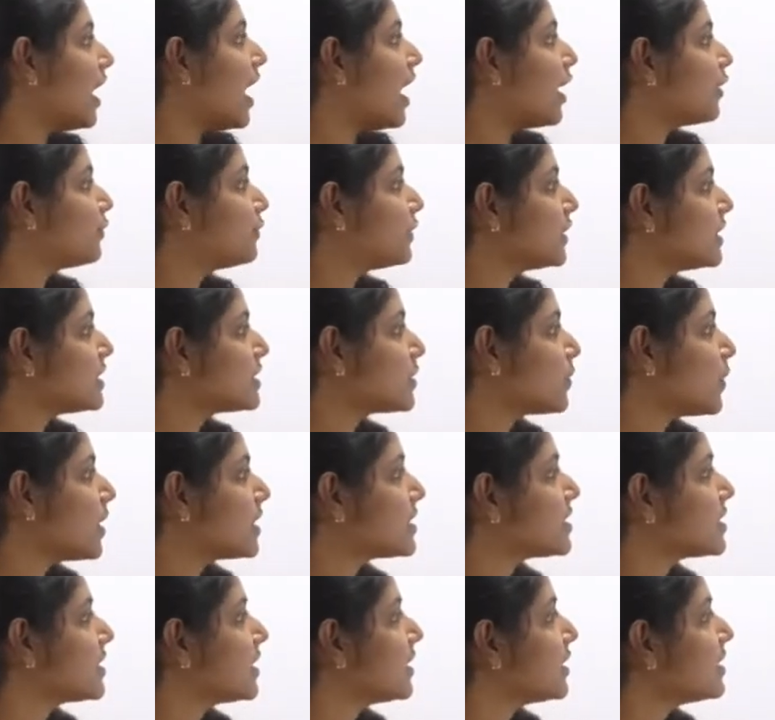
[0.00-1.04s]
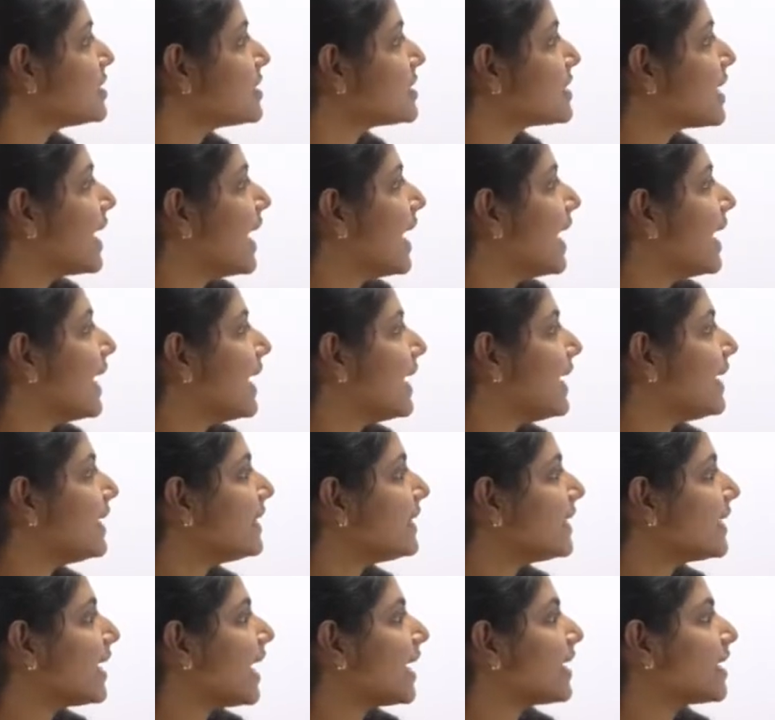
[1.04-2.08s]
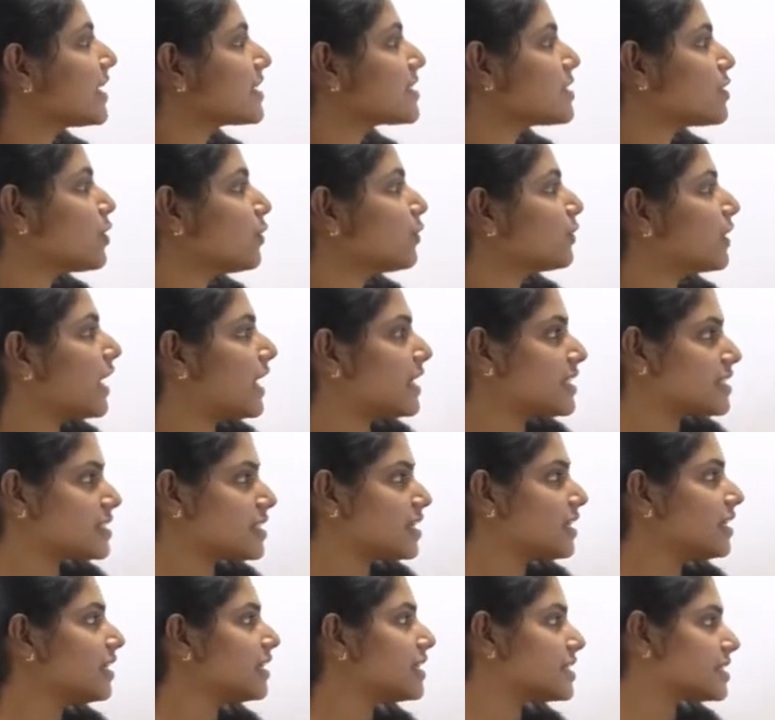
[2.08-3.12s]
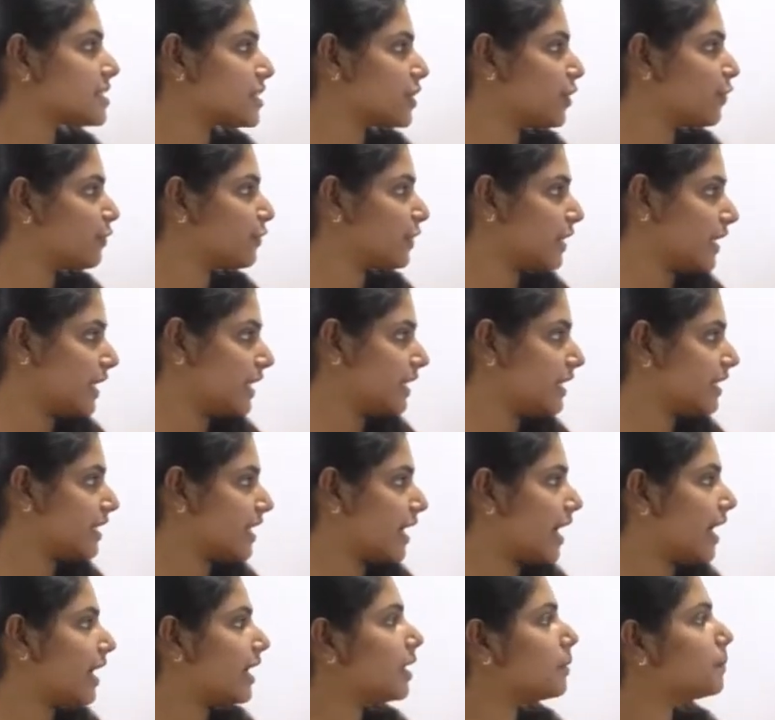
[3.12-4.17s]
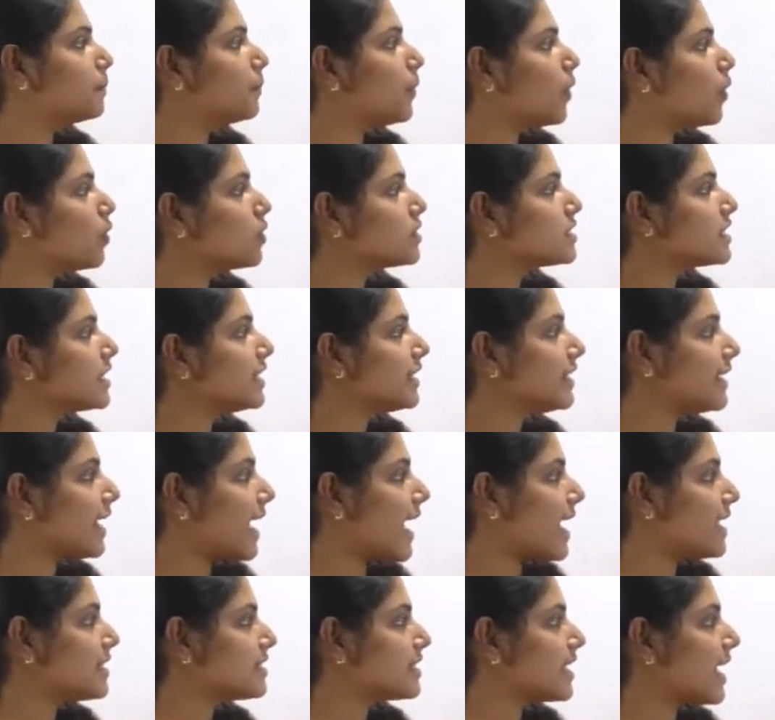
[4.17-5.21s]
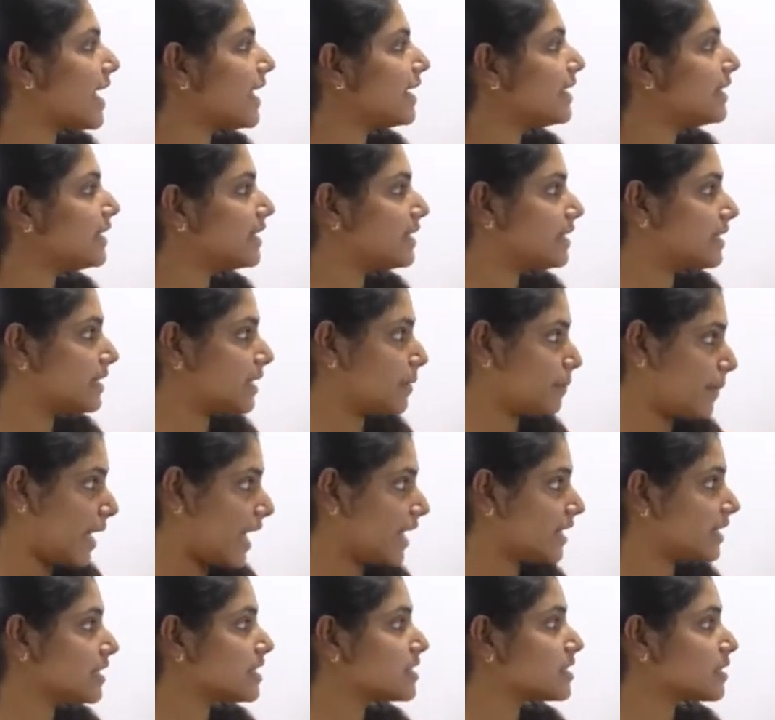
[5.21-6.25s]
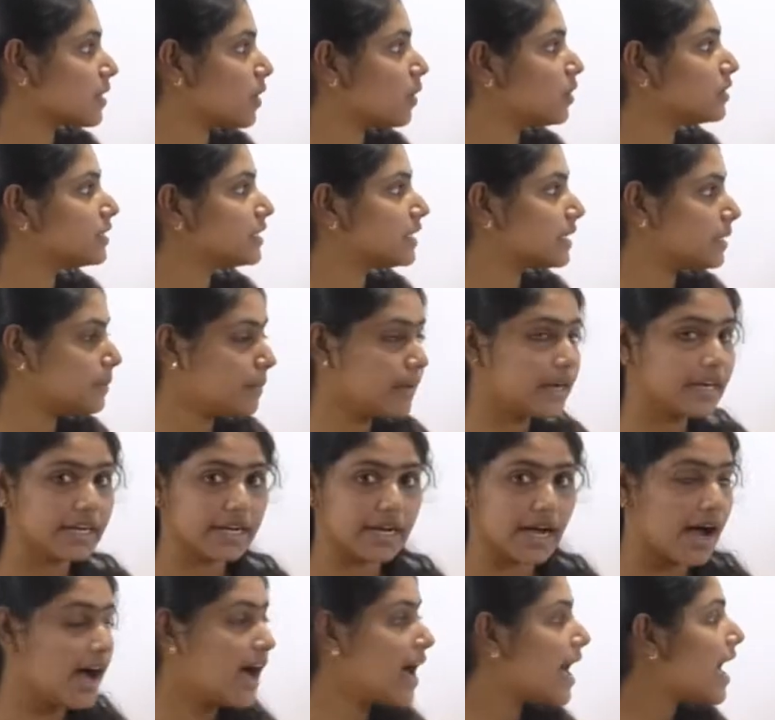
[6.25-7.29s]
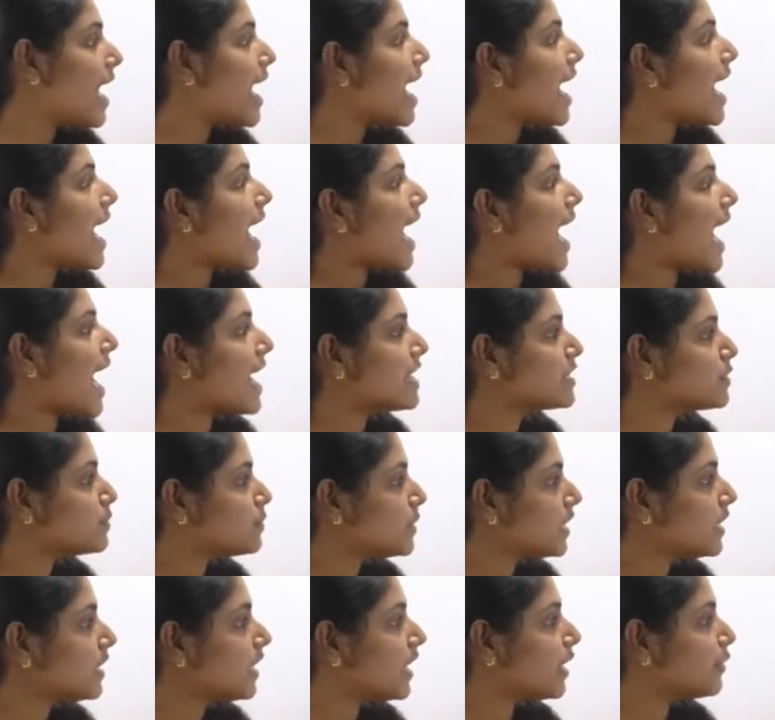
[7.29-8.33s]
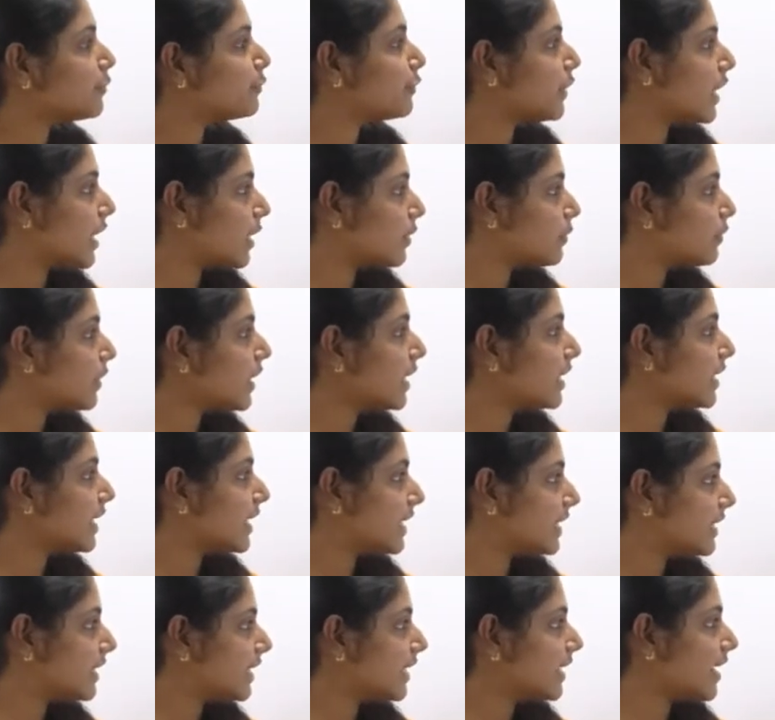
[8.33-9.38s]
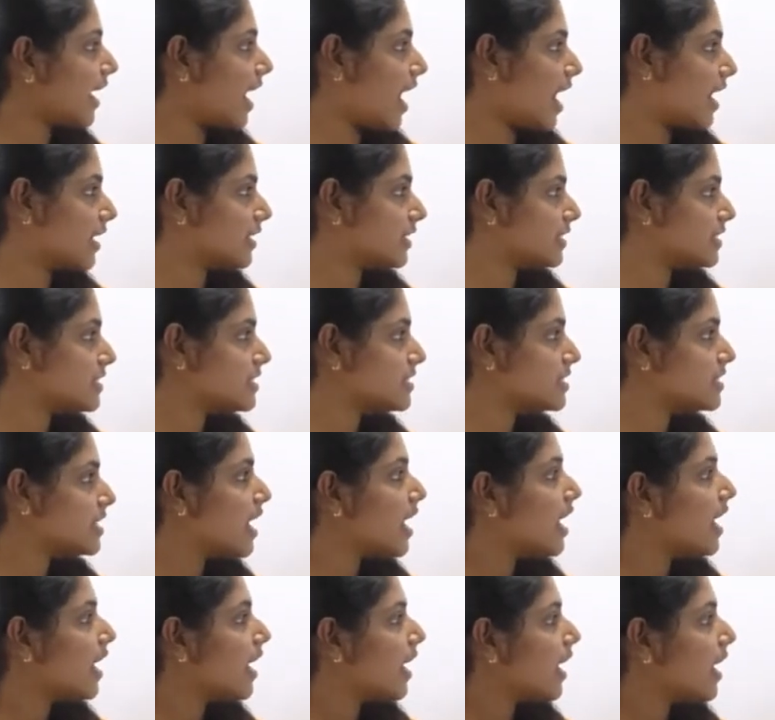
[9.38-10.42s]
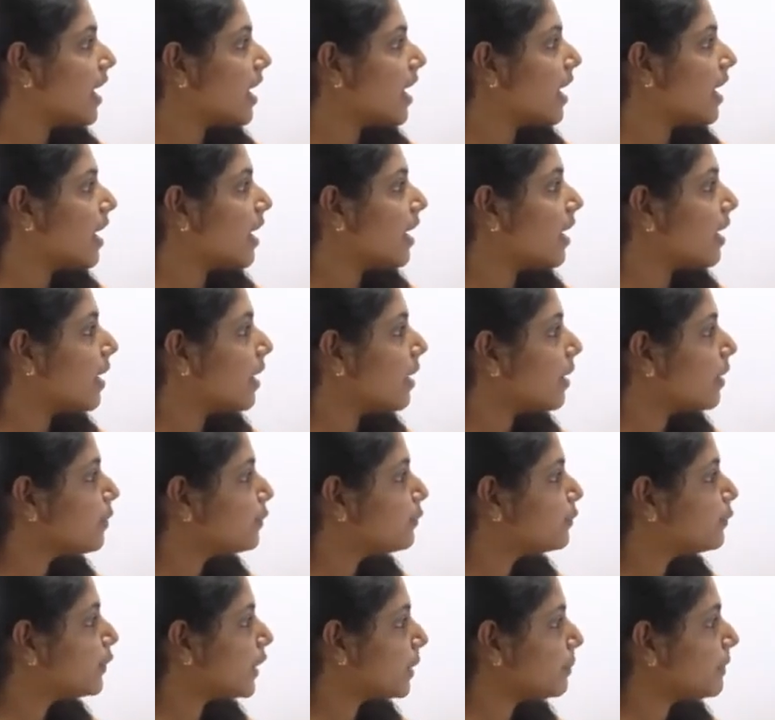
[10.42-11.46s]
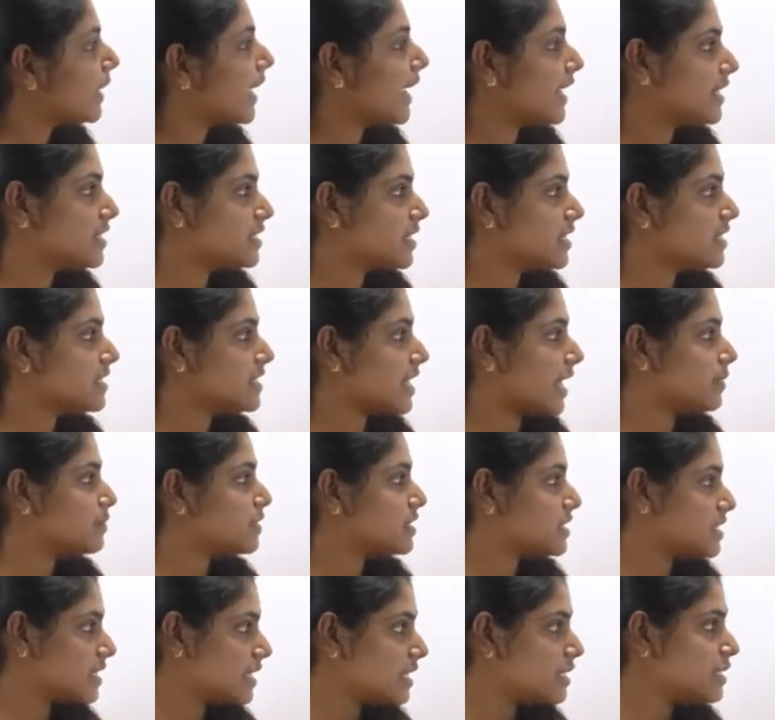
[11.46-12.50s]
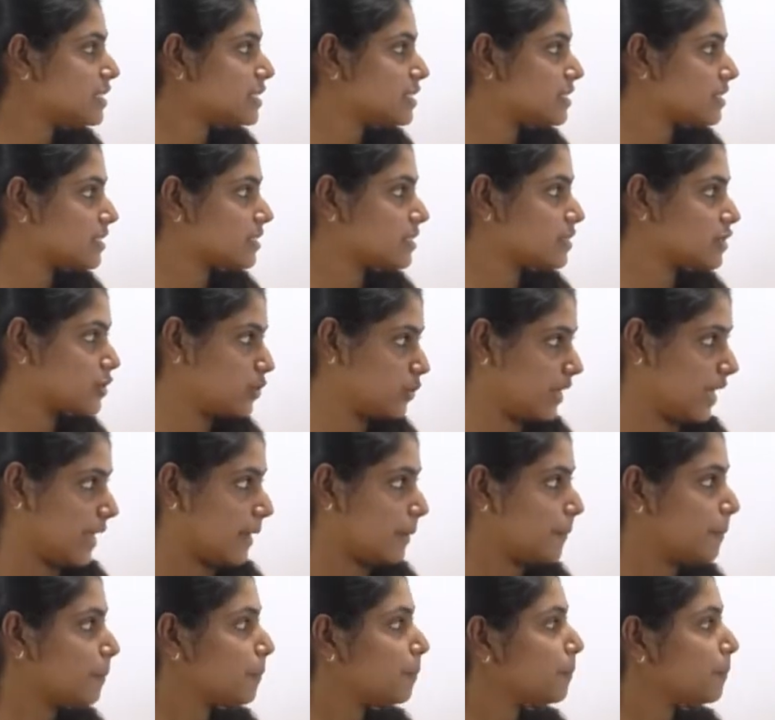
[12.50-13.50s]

Our first question is, in the context of cultural history of India, a pose in dance and dramatics called Tribhanga has been a favorite Indian artist from ancient times till today